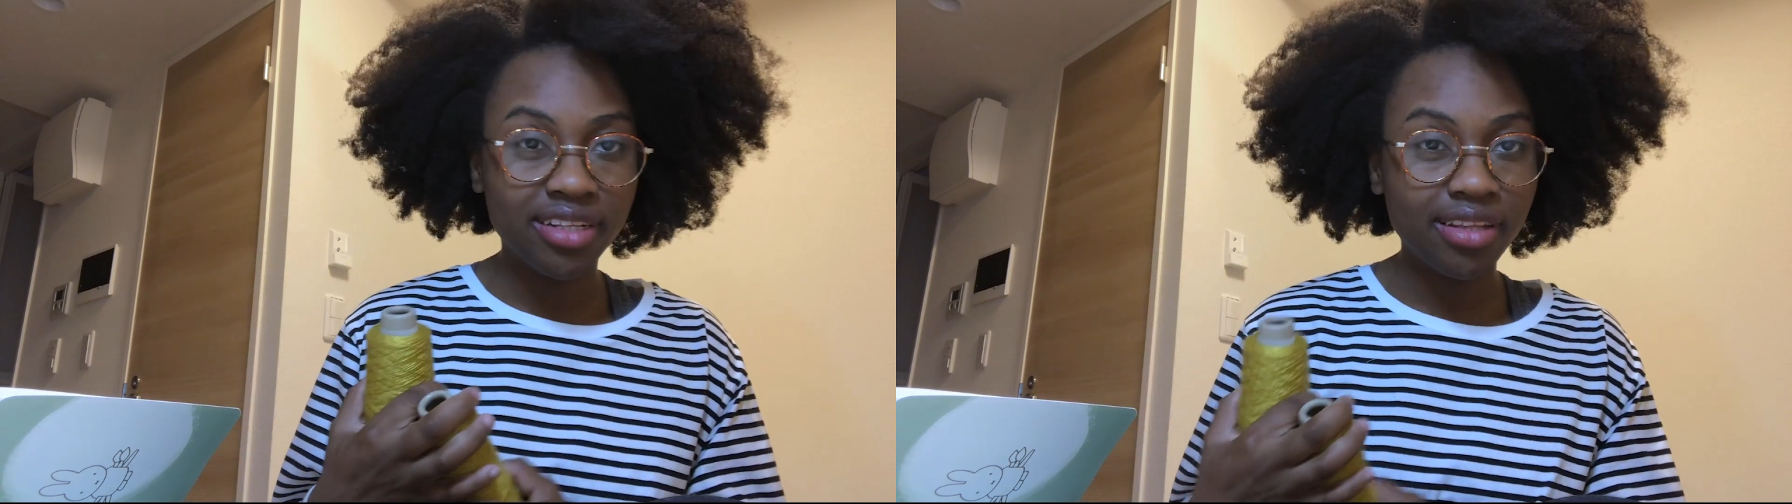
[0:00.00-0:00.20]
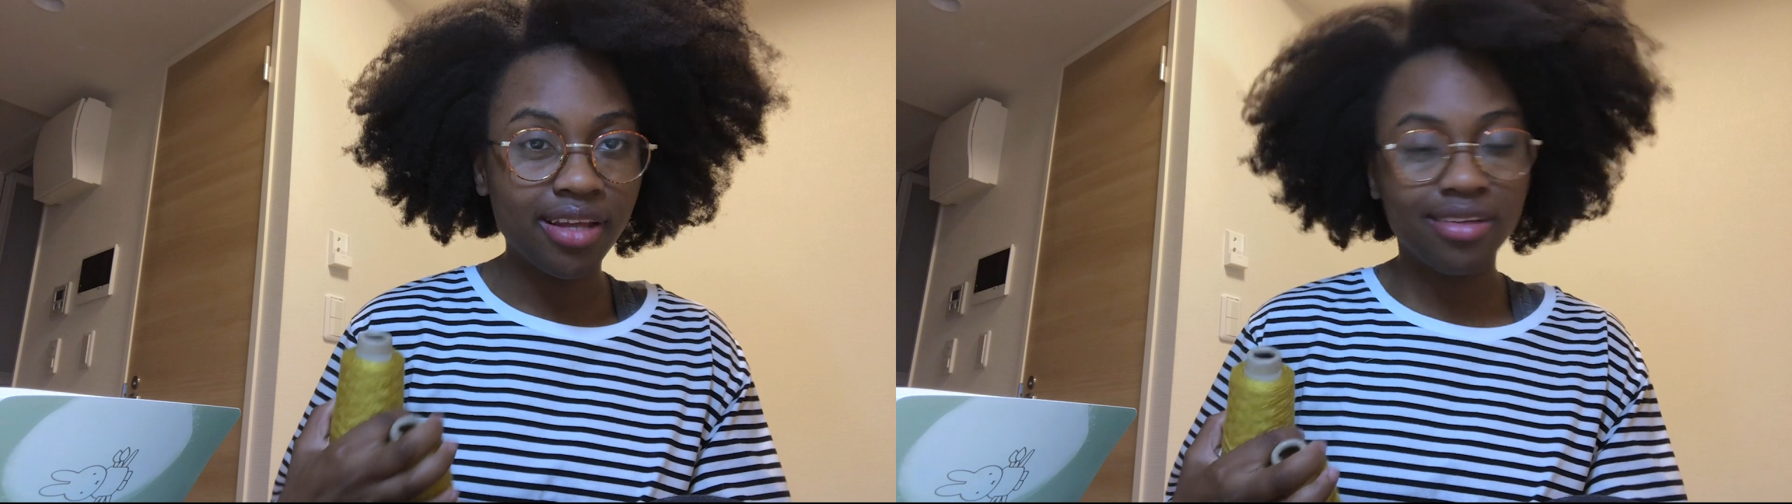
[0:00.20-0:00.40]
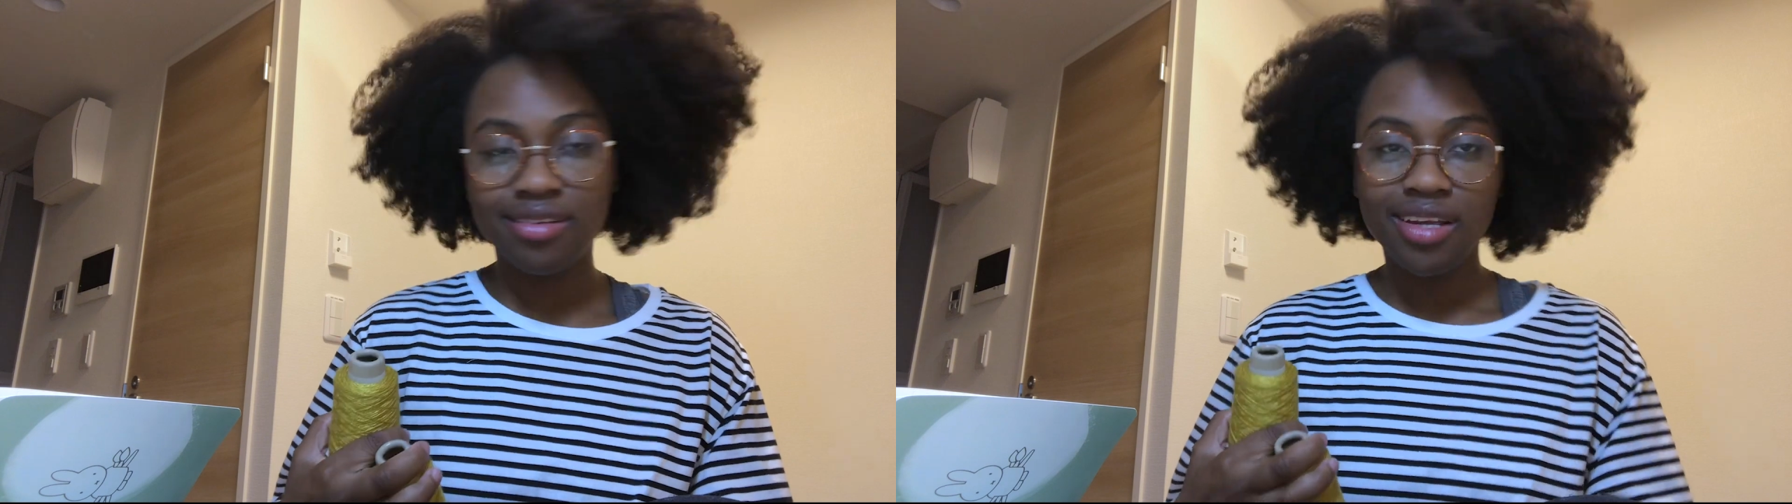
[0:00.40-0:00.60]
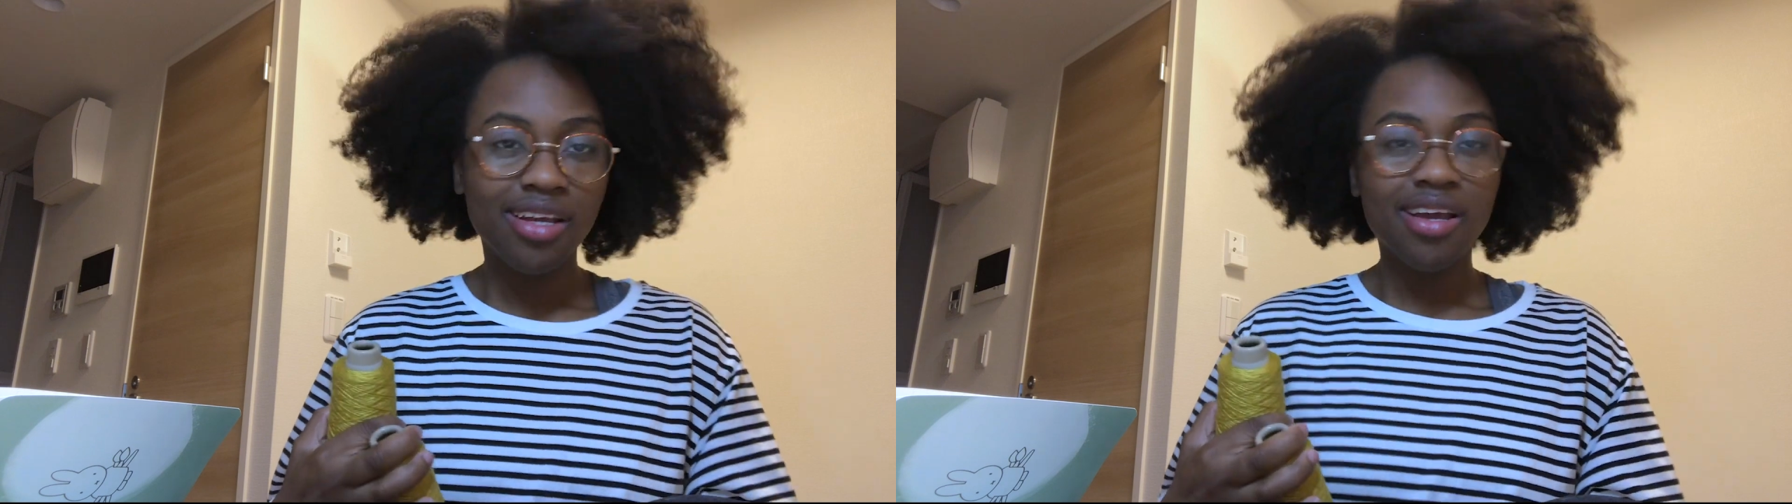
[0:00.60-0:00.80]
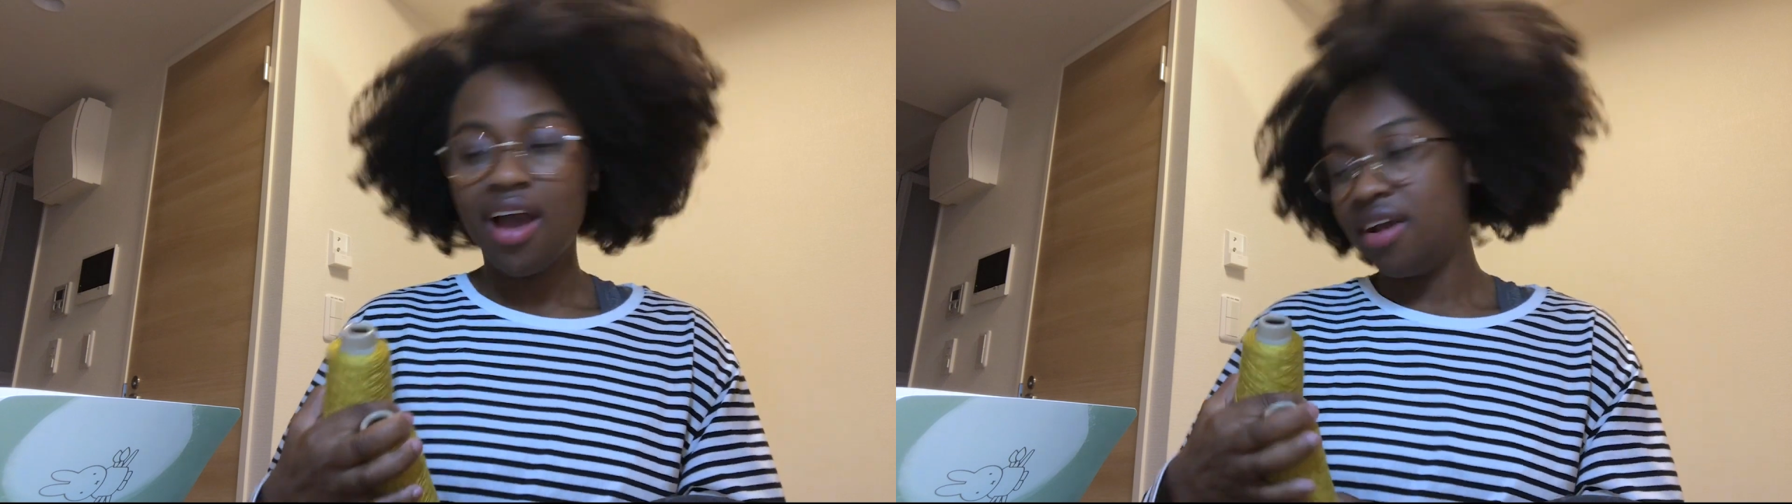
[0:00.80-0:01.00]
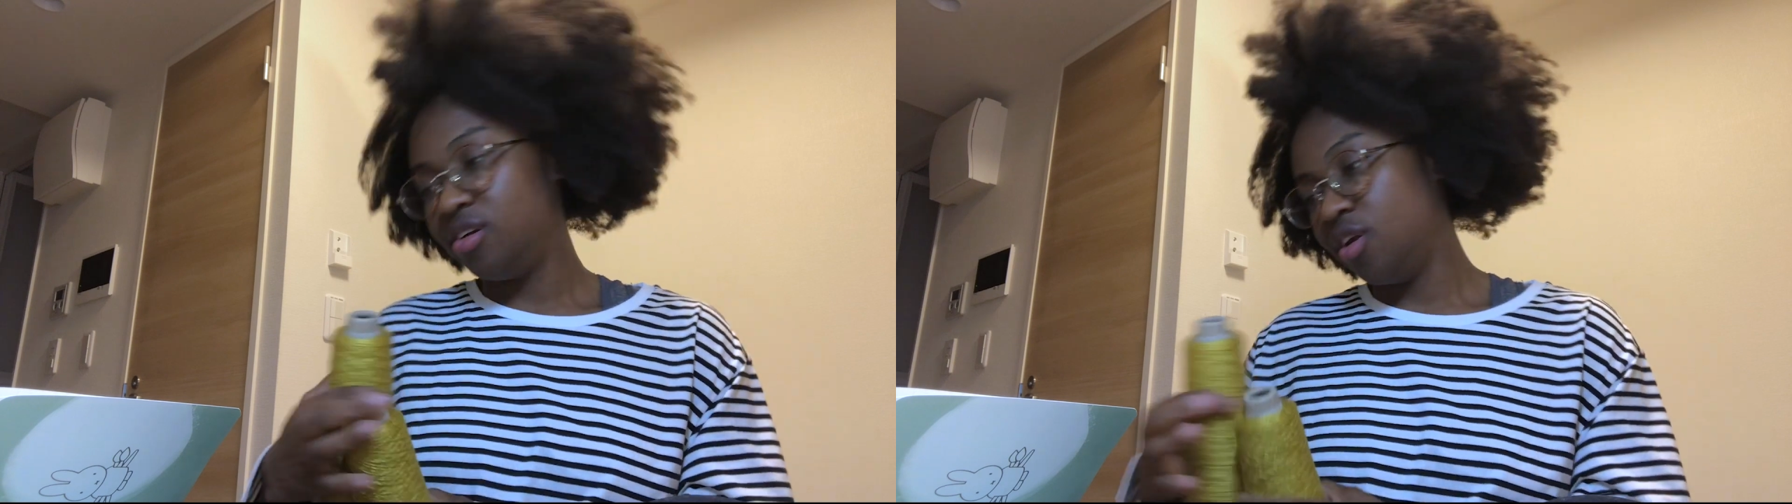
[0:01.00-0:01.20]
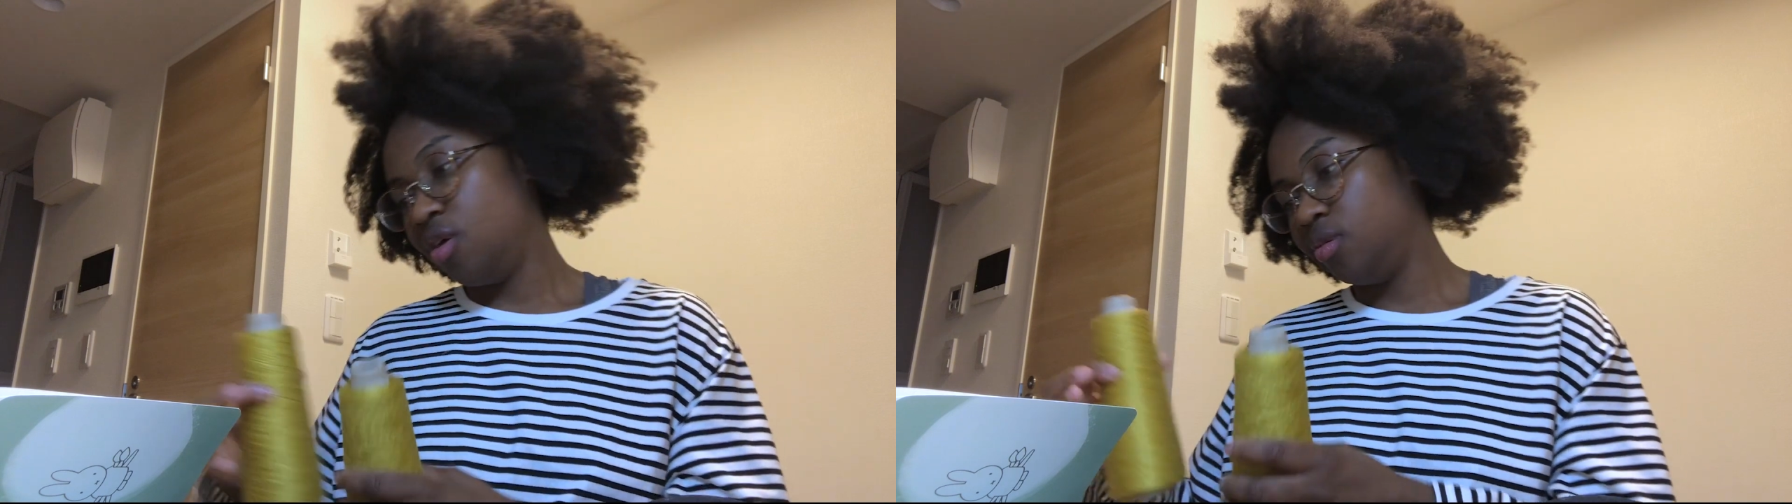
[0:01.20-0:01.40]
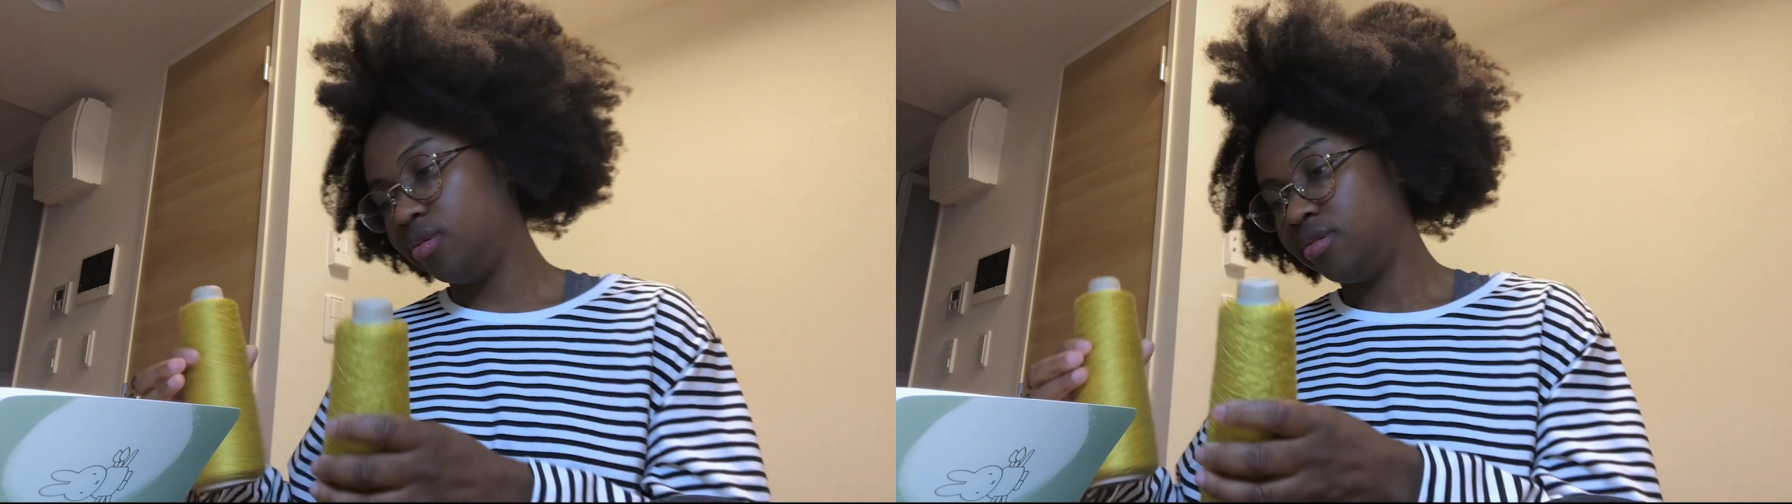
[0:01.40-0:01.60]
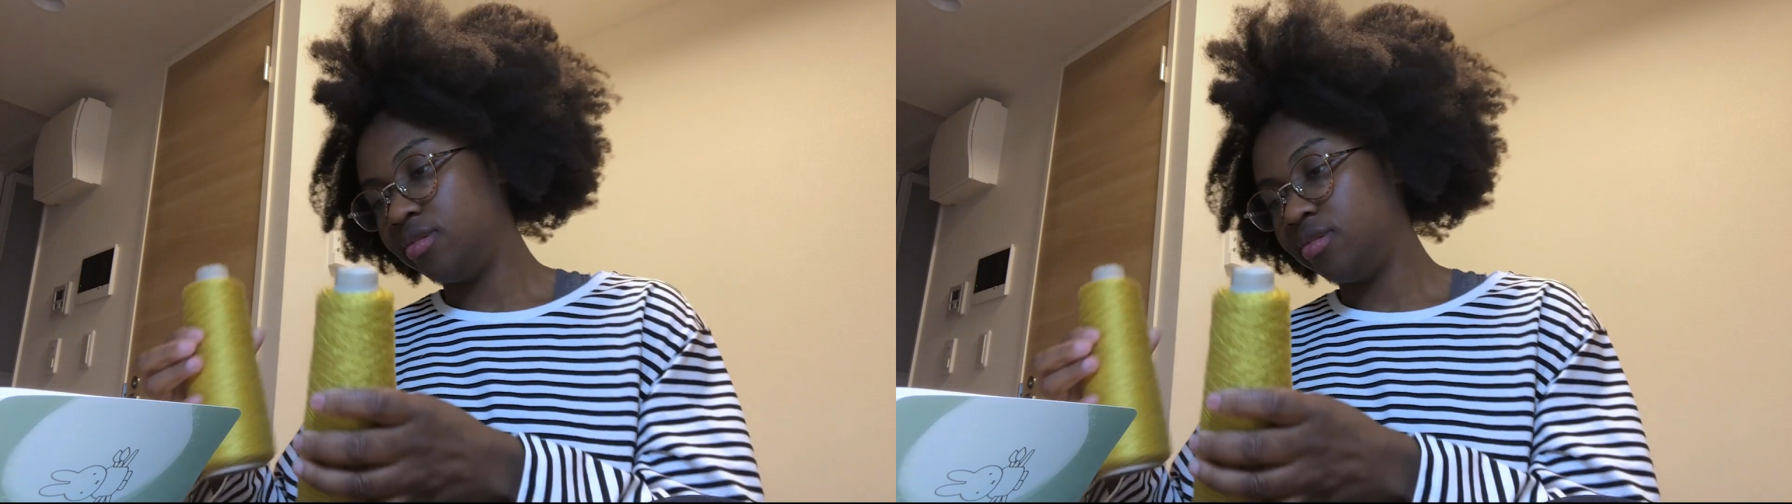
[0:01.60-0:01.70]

and then, I don't know,